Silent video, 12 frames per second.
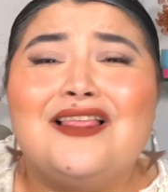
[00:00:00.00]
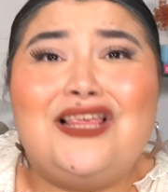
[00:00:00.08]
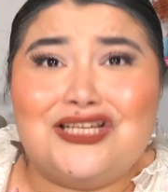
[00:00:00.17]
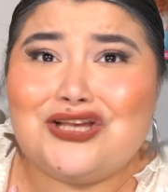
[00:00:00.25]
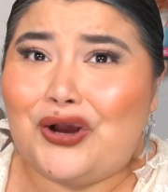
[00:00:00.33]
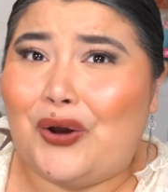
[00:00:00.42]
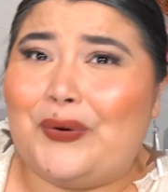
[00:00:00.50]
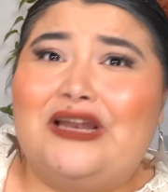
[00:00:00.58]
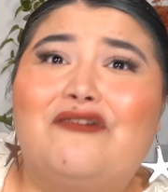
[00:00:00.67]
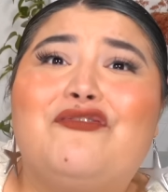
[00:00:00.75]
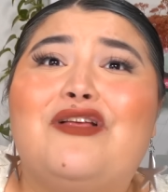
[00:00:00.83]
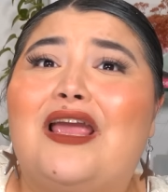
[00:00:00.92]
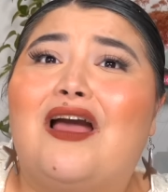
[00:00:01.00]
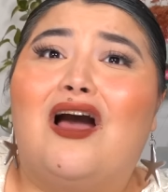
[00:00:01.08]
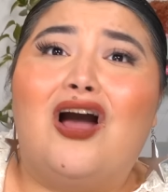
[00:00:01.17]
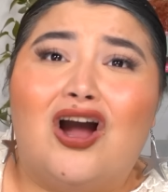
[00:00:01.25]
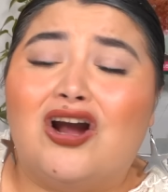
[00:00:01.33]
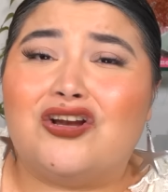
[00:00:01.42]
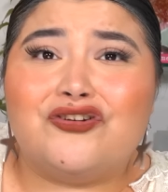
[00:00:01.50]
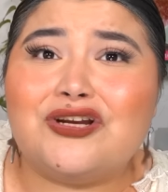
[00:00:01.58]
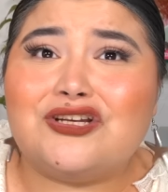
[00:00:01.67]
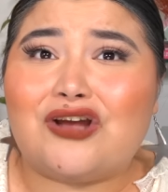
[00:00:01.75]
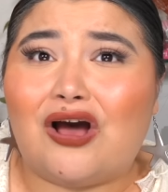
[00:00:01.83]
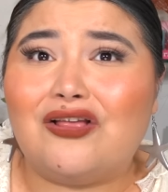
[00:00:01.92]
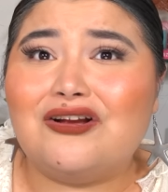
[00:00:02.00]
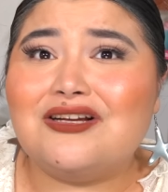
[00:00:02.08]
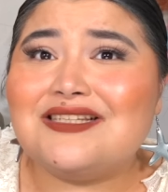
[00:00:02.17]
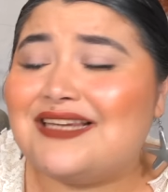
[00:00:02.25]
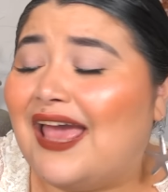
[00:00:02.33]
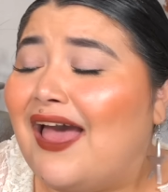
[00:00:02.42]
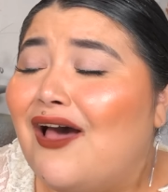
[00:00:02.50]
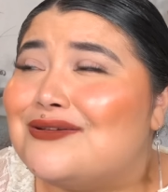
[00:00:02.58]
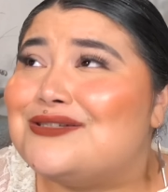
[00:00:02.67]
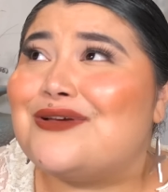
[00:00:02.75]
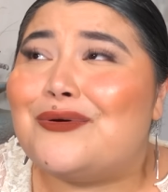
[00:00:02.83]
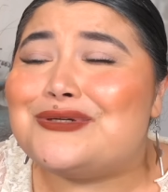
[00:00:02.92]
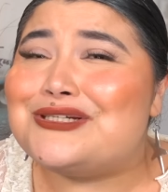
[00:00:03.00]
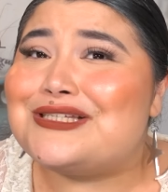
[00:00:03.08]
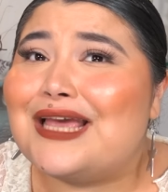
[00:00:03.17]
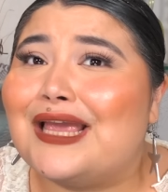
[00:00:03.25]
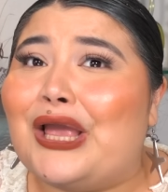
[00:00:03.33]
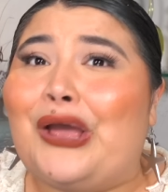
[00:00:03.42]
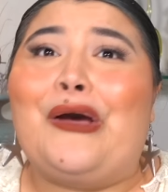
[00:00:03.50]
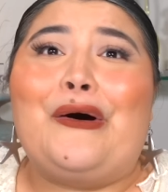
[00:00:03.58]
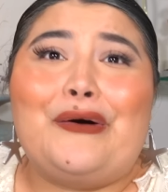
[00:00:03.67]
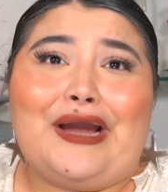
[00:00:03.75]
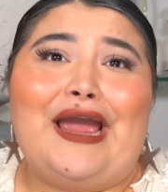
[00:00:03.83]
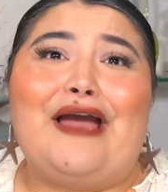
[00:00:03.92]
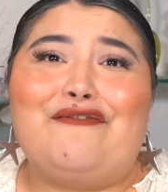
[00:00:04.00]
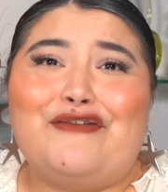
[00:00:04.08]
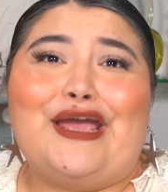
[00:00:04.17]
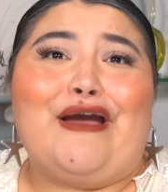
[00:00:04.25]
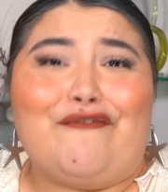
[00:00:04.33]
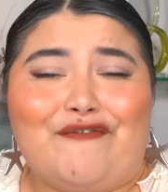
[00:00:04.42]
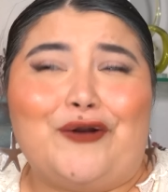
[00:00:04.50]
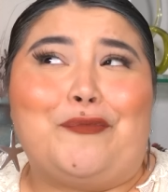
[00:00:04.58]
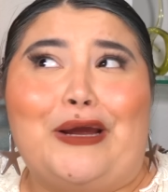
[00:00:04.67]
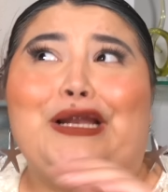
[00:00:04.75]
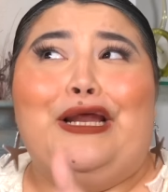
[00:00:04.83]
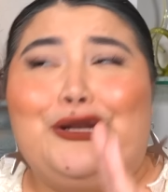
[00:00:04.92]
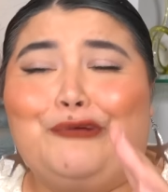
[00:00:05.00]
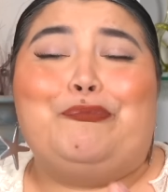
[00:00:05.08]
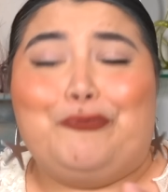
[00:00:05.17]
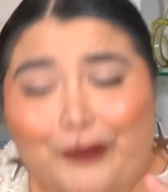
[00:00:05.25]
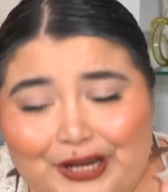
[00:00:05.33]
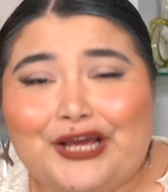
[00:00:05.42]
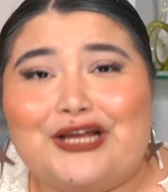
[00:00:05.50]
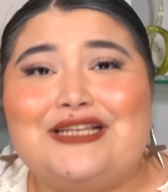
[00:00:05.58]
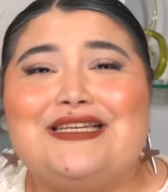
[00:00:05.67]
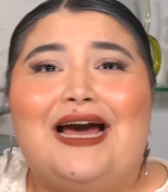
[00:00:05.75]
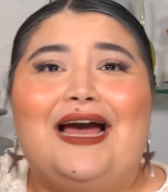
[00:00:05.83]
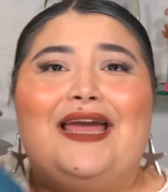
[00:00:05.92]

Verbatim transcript: these are going up for like a hundred dollars now. So I was just like, okay, I feel like I found mine at a pretty good time